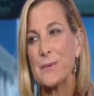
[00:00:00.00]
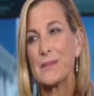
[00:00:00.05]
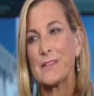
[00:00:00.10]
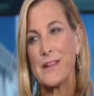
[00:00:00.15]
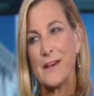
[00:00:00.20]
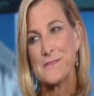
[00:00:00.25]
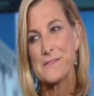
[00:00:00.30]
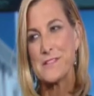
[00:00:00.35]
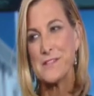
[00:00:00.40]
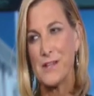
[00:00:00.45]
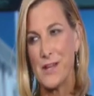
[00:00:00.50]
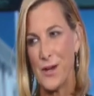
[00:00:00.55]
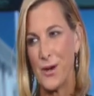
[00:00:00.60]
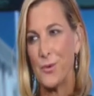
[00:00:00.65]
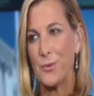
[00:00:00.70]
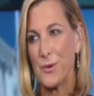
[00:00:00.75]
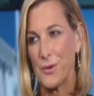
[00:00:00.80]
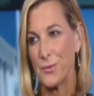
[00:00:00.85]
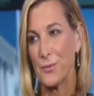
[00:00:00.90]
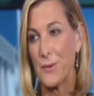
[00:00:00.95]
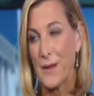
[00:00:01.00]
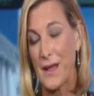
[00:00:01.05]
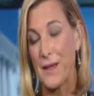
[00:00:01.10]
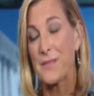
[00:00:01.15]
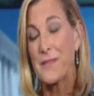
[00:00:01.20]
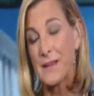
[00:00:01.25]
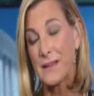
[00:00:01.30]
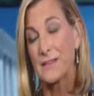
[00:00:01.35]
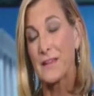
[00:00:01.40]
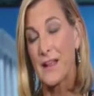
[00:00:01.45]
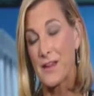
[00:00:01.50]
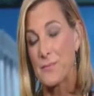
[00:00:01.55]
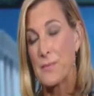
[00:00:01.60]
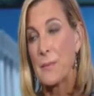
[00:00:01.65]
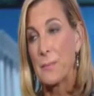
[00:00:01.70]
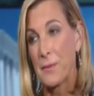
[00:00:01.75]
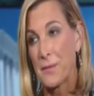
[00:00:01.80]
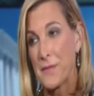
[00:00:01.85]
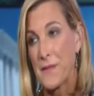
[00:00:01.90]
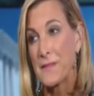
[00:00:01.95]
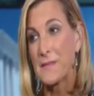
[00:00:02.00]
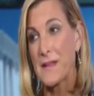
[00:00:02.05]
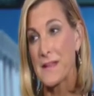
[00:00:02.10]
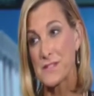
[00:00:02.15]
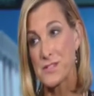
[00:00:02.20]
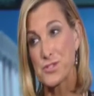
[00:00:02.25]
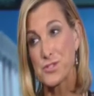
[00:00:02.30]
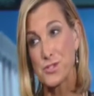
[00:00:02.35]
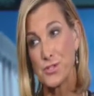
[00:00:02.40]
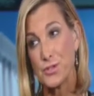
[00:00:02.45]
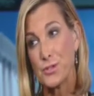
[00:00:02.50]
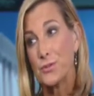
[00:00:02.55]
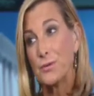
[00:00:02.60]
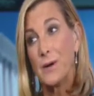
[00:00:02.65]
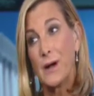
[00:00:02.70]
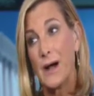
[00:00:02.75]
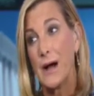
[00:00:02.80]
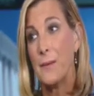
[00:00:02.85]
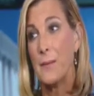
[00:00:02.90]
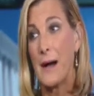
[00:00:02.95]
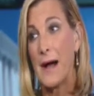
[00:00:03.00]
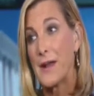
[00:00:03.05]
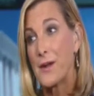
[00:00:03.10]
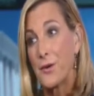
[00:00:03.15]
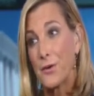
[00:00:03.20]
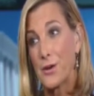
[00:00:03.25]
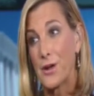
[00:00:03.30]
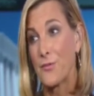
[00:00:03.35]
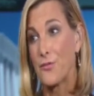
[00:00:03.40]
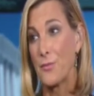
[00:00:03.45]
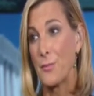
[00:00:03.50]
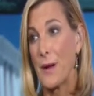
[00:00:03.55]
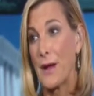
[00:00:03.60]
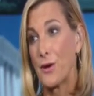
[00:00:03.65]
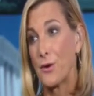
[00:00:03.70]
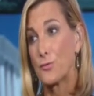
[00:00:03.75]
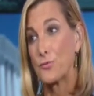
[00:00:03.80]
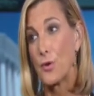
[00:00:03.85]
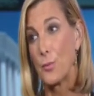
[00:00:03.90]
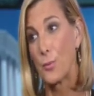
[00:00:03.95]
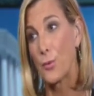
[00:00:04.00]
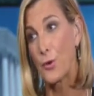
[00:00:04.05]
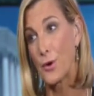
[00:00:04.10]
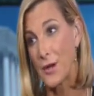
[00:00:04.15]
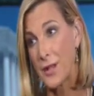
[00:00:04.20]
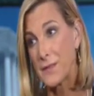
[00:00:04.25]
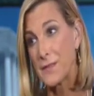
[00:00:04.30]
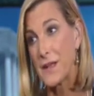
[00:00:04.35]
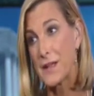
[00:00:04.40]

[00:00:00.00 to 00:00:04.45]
would love to know, wouldn't we? I think a lot of people think that's true. Um, I don't know if oh, my reporting